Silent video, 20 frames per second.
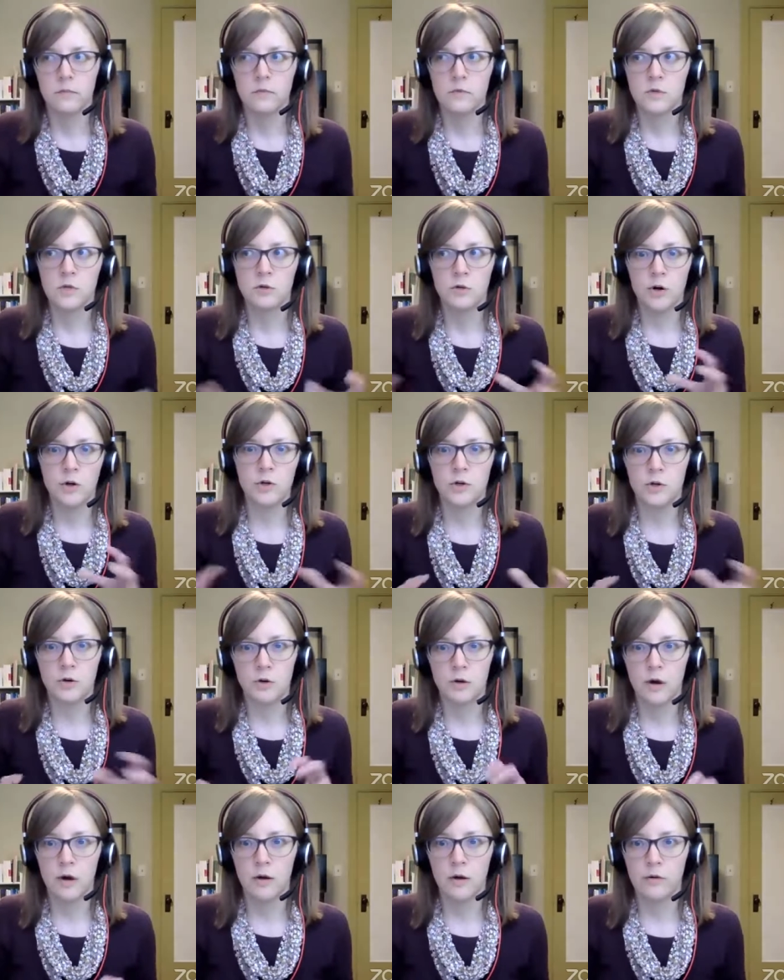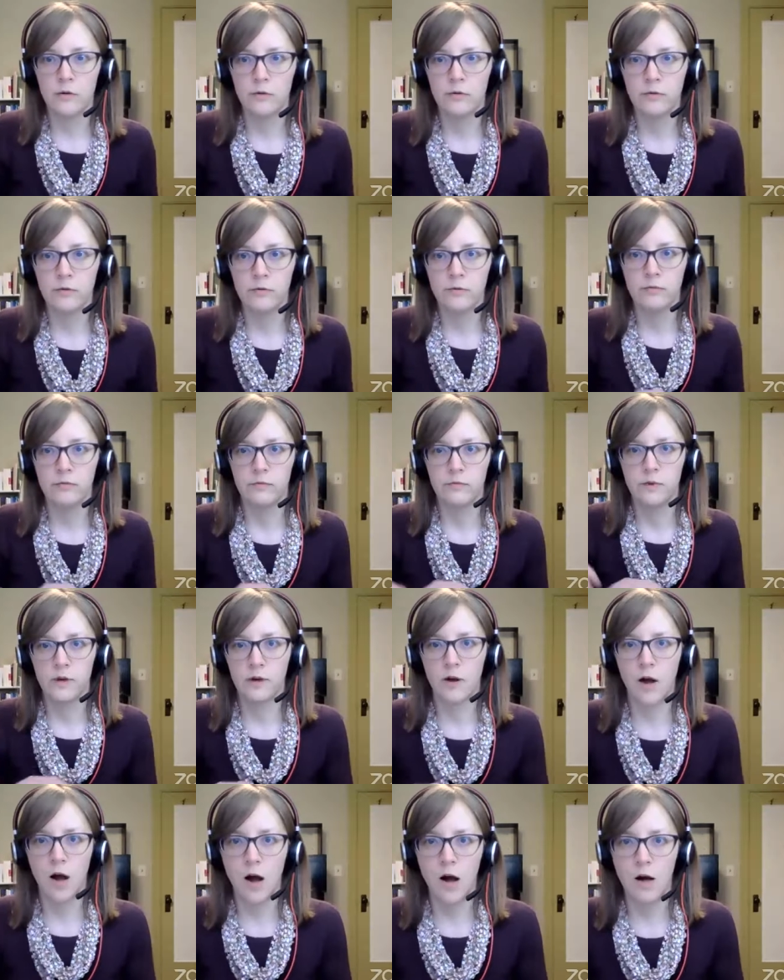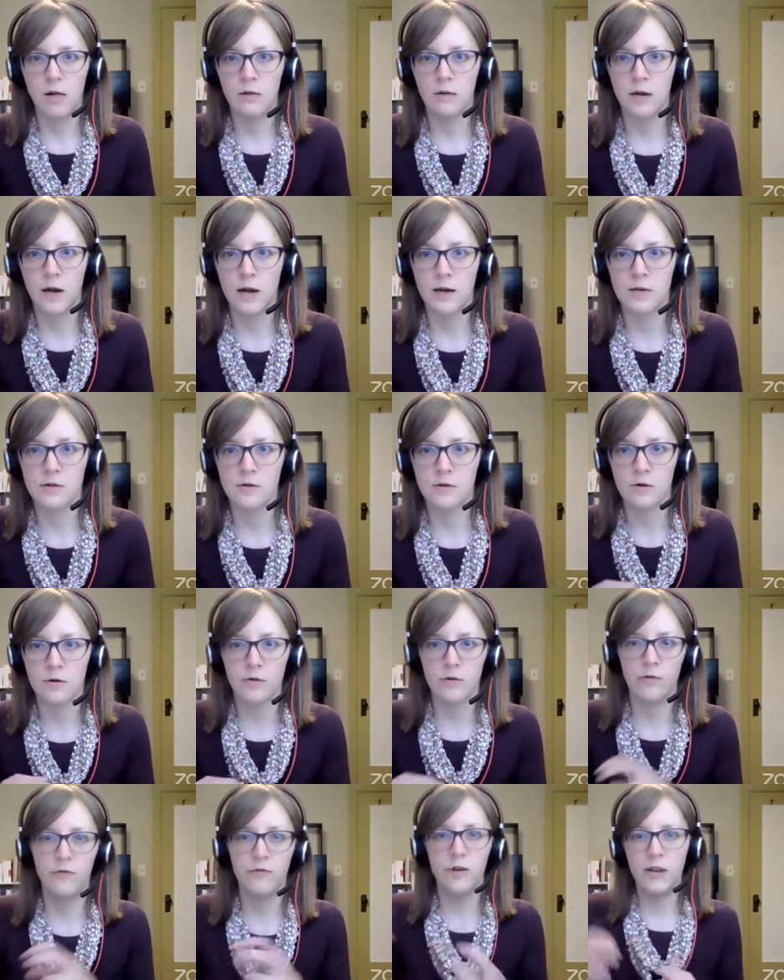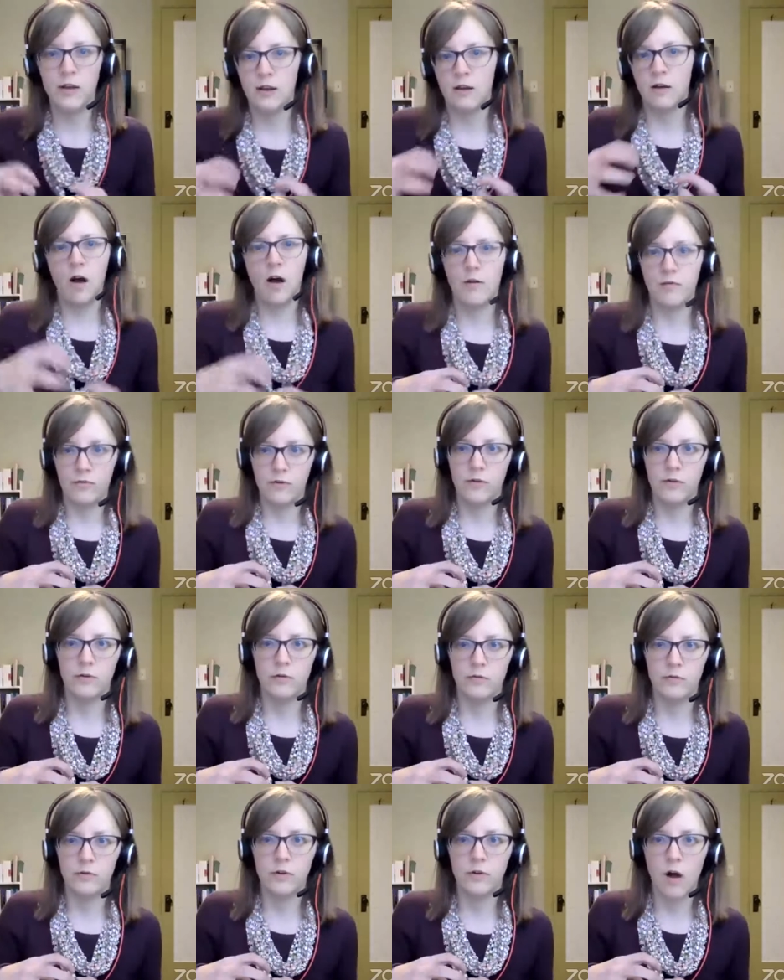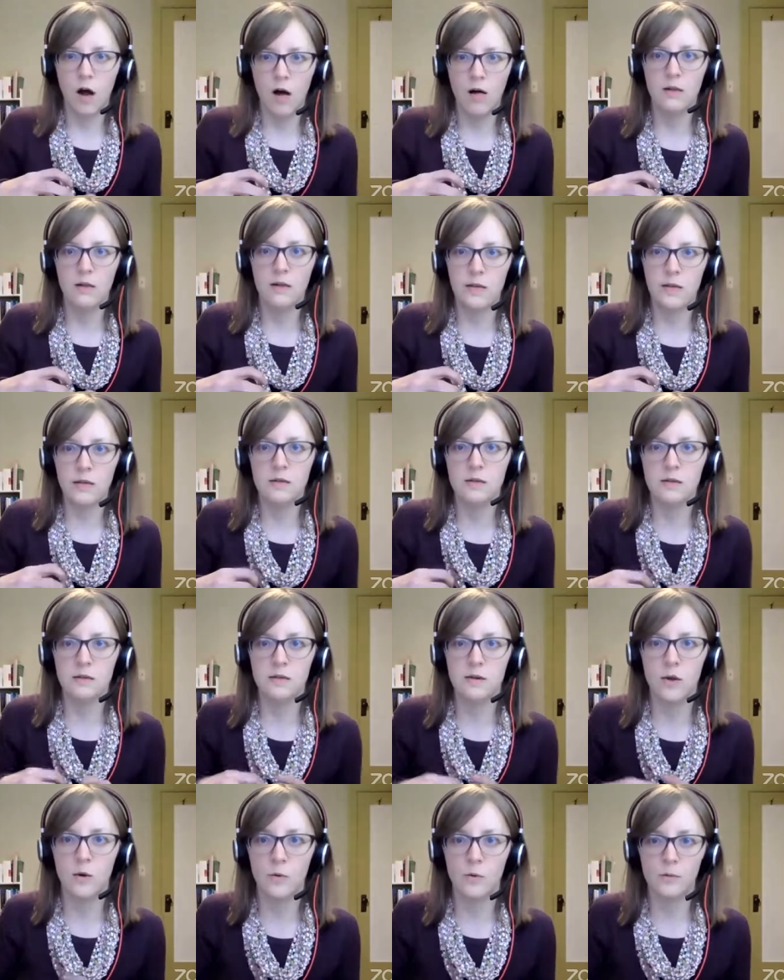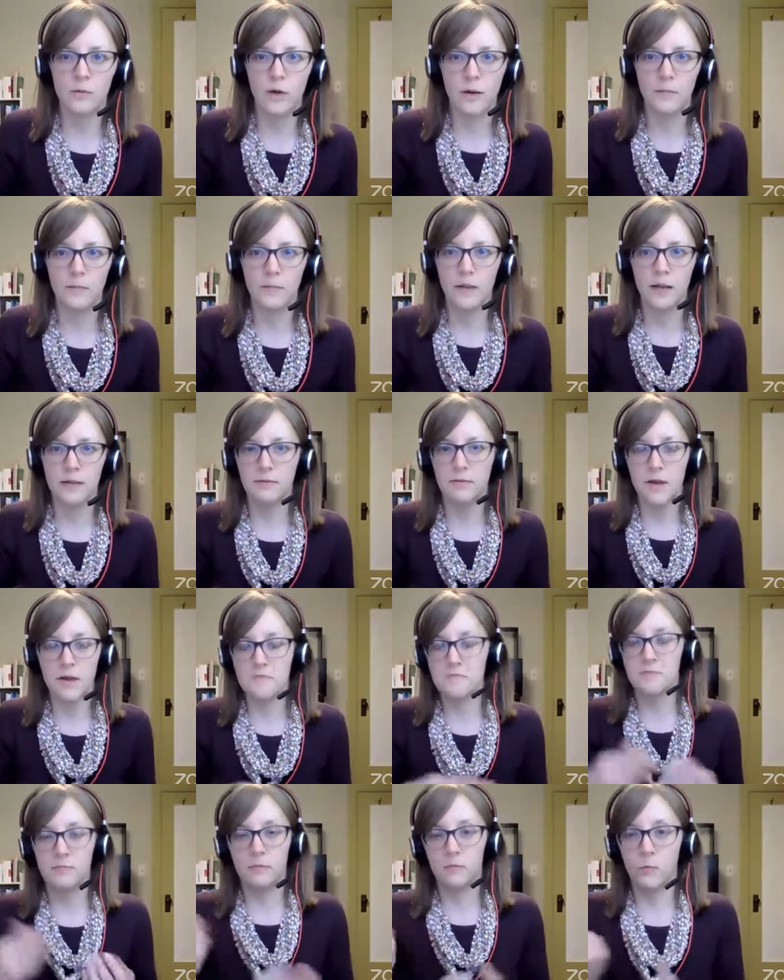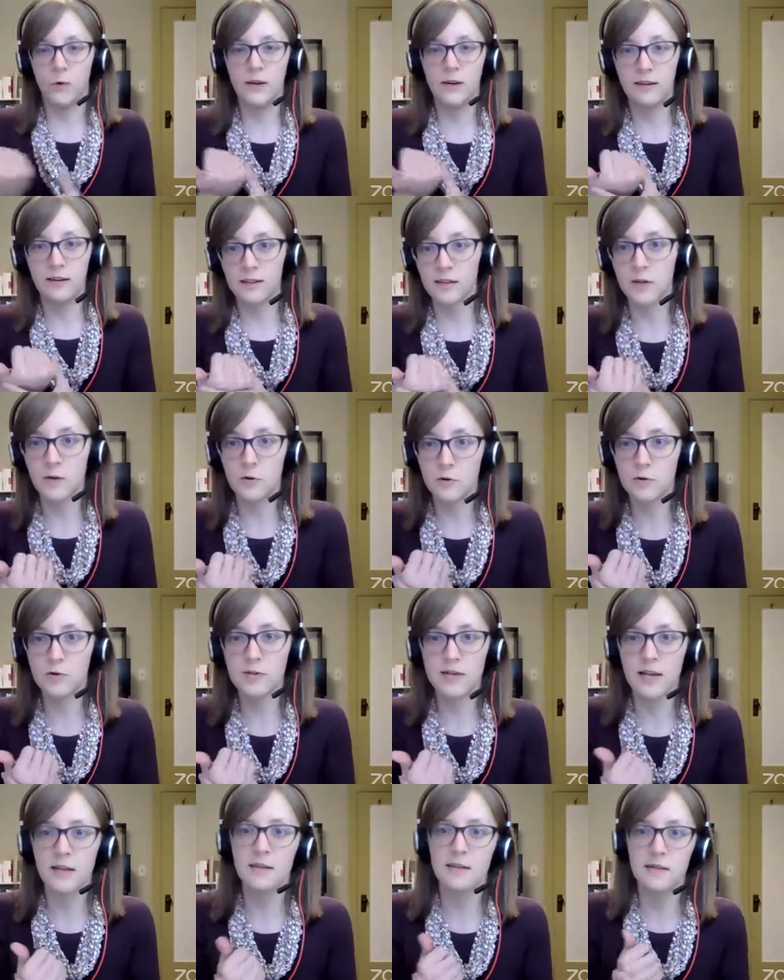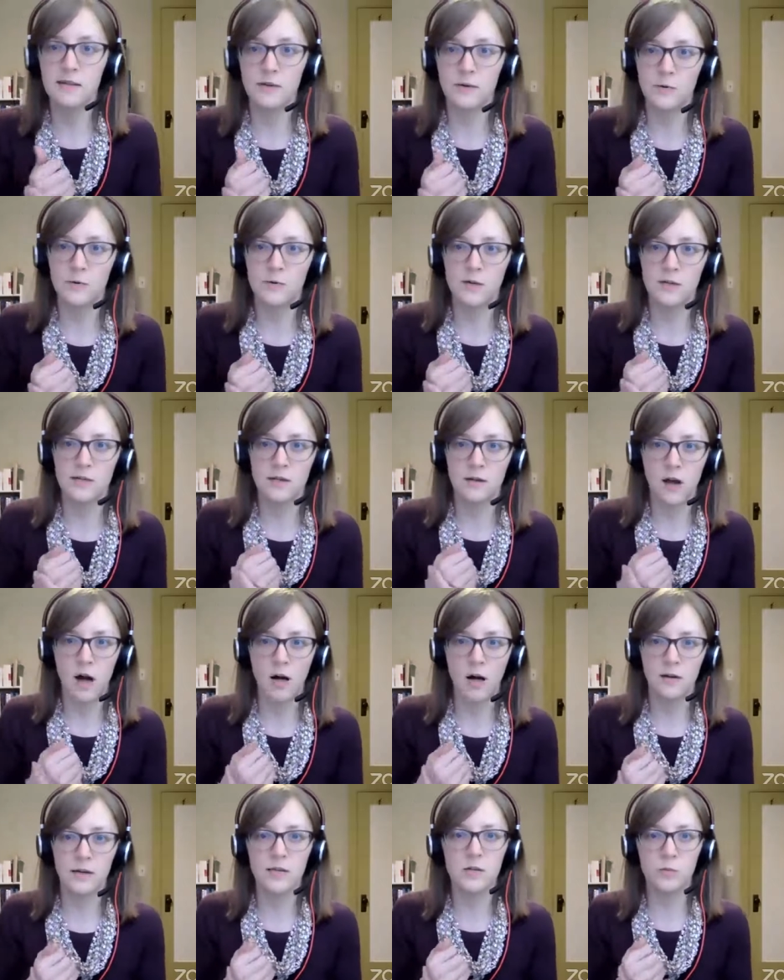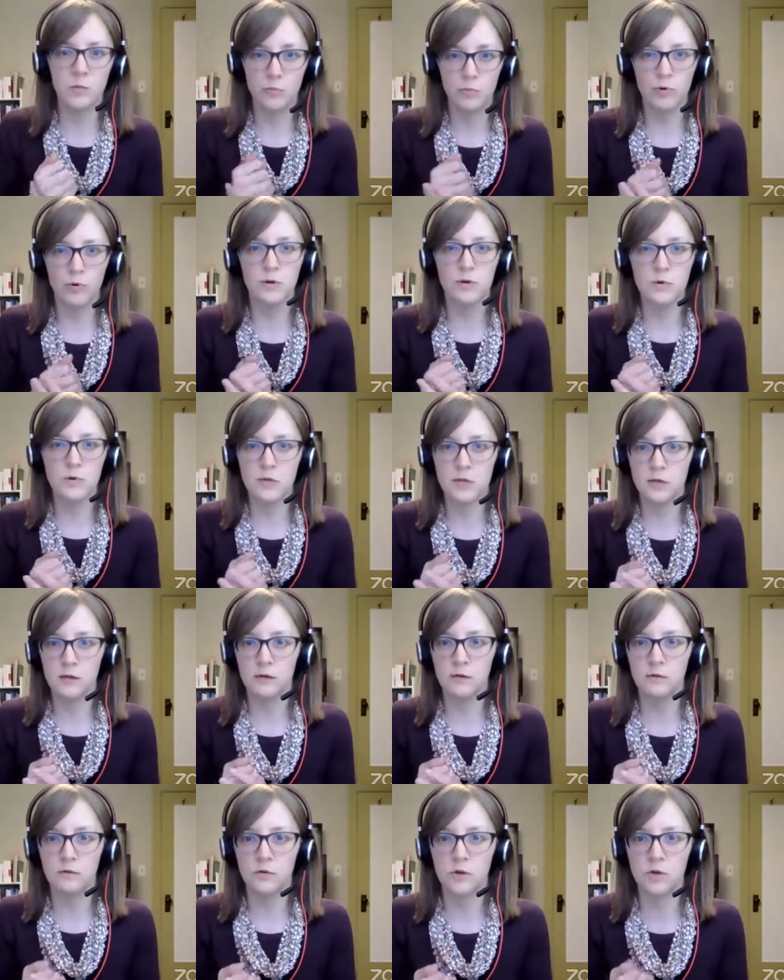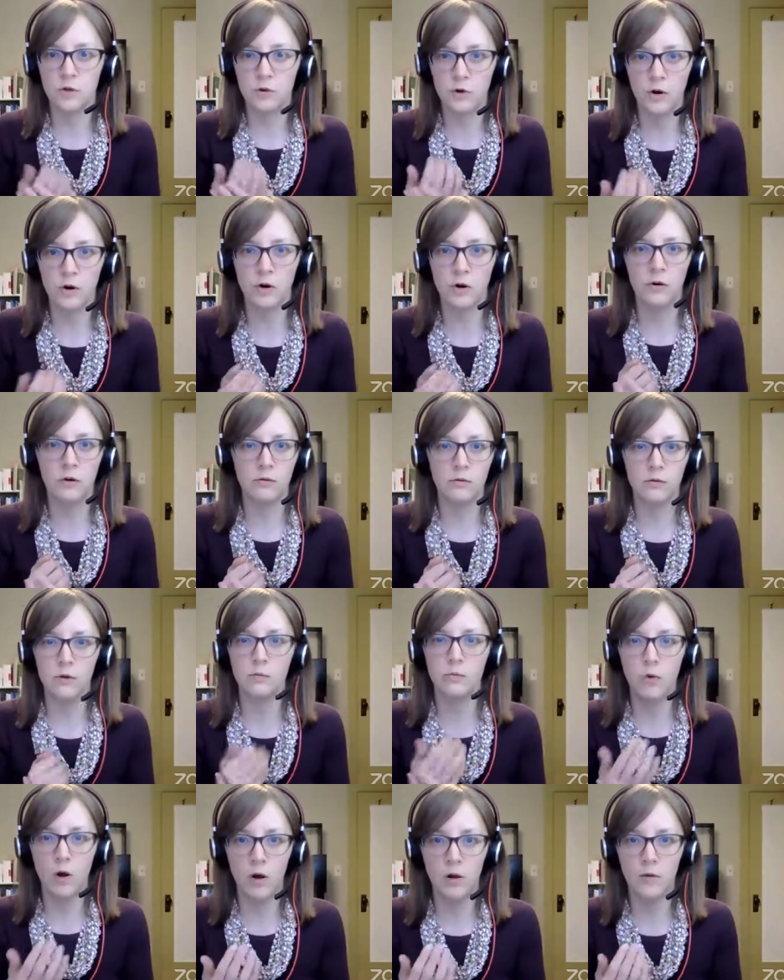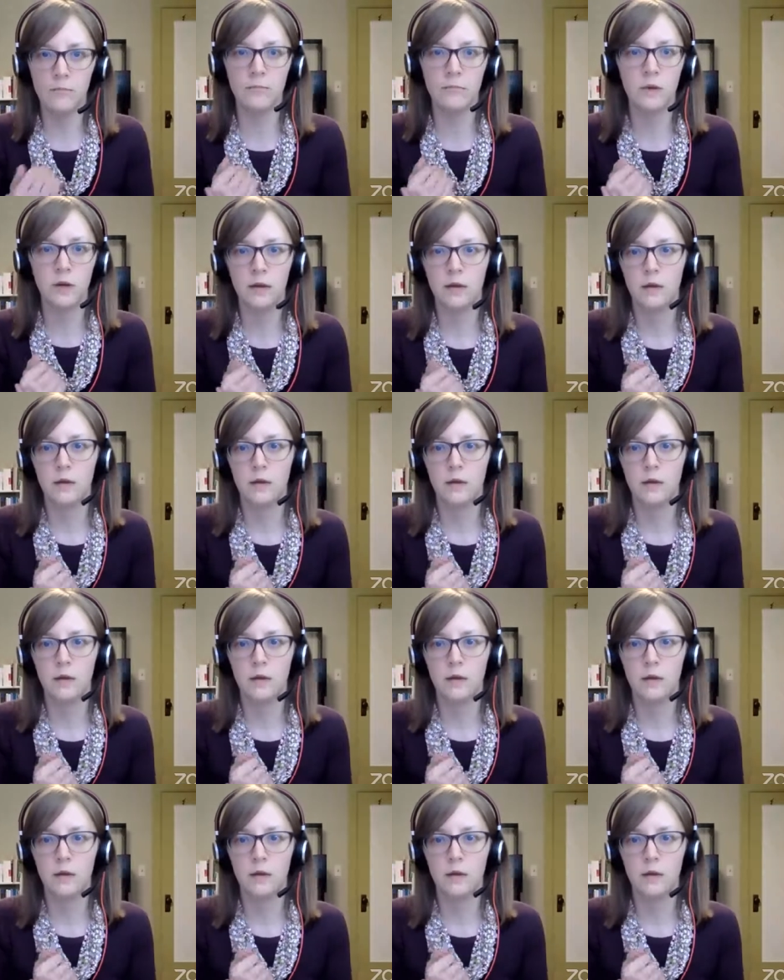structure of the colonizer feeding off of the colonies. So in a literal sense, since the colonies were producing sugar, rum,